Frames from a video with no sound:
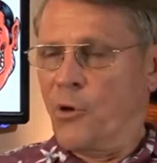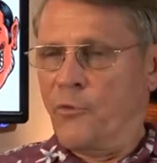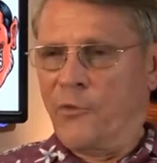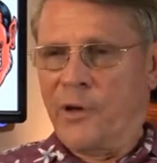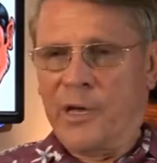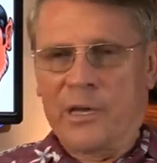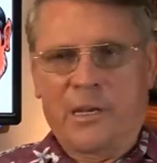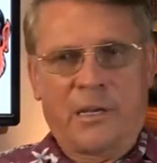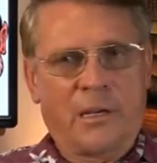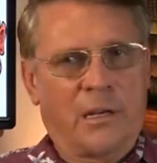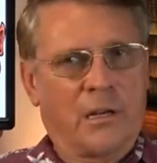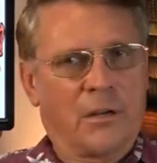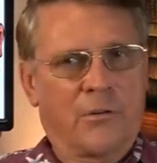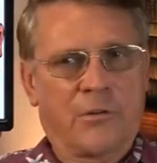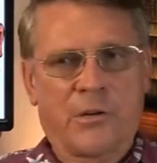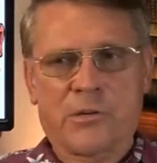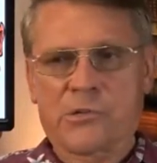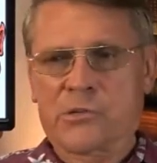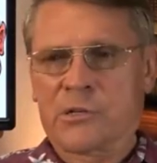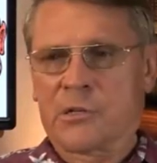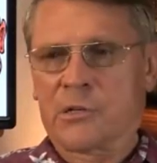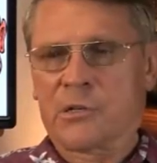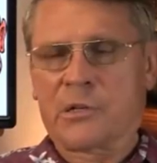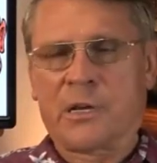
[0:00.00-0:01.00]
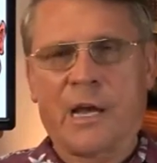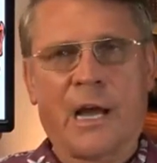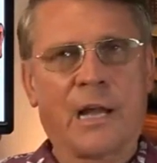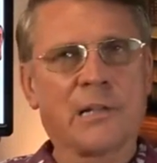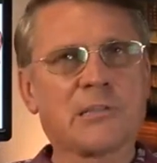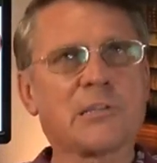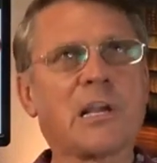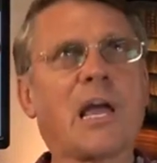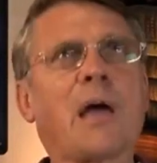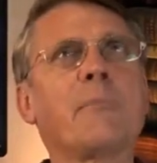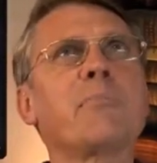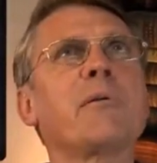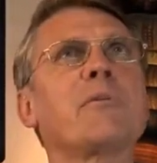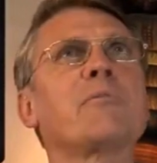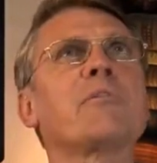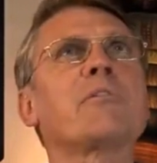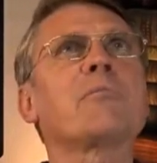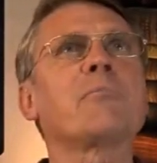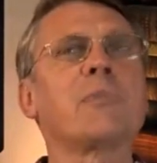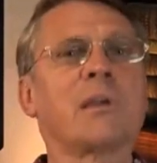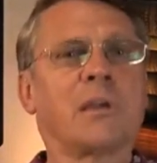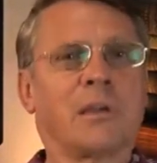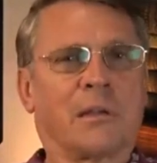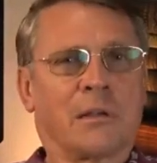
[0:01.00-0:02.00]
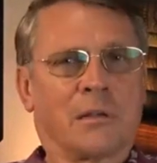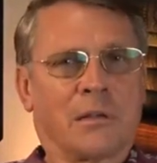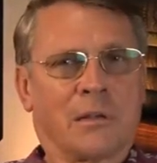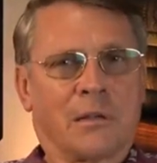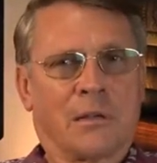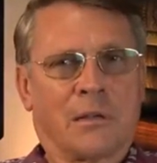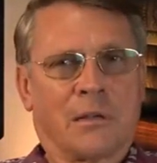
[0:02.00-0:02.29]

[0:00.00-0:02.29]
if I kill a Christian, God's happy with me.